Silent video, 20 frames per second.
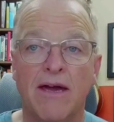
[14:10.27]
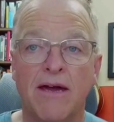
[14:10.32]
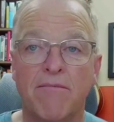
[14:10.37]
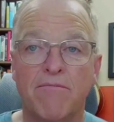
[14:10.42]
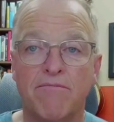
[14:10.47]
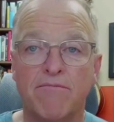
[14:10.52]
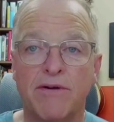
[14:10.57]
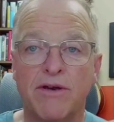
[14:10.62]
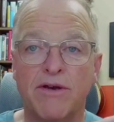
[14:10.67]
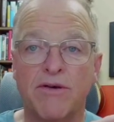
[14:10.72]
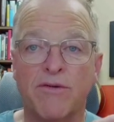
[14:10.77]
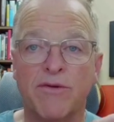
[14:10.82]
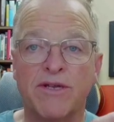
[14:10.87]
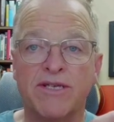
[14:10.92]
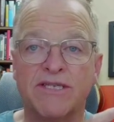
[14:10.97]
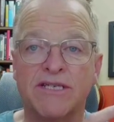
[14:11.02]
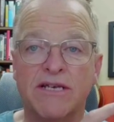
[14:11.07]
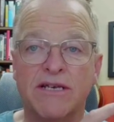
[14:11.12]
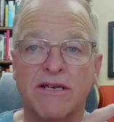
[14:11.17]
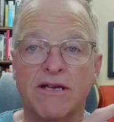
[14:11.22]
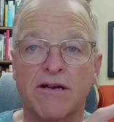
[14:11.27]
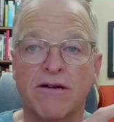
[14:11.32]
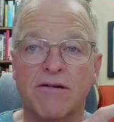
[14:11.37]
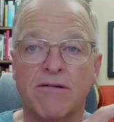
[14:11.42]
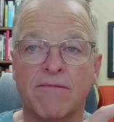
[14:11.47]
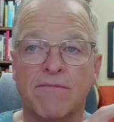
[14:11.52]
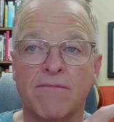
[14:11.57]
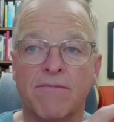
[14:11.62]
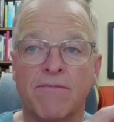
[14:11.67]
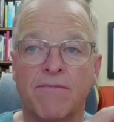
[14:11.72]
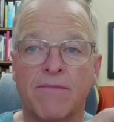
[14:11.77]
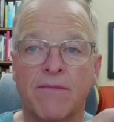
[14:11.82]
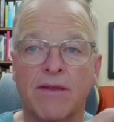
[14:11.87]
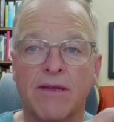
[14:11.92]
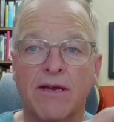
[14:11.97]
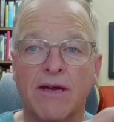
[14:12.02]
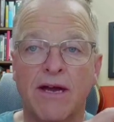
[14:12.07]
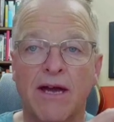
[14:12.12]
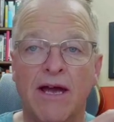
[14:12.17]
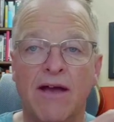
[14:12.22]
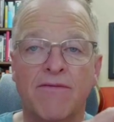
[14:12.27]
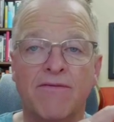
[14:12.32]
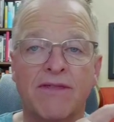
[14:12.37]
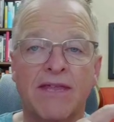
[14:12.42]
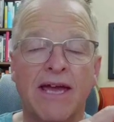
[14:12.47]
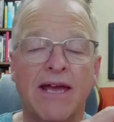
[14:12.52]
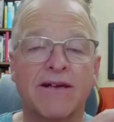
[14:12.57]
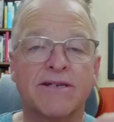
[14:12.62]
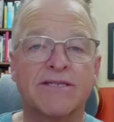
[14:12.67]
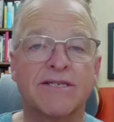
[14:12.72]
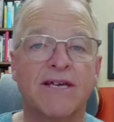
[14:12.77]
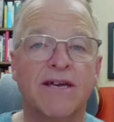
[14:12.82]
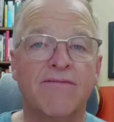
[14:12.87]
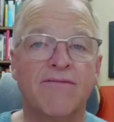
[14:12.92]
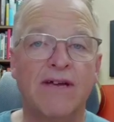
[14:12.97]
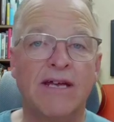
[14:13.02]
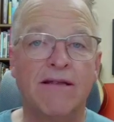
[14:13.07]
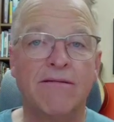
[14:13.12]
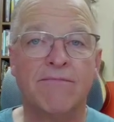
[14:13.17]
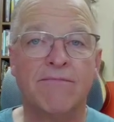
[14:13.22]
But notice in here, and thanksgiving.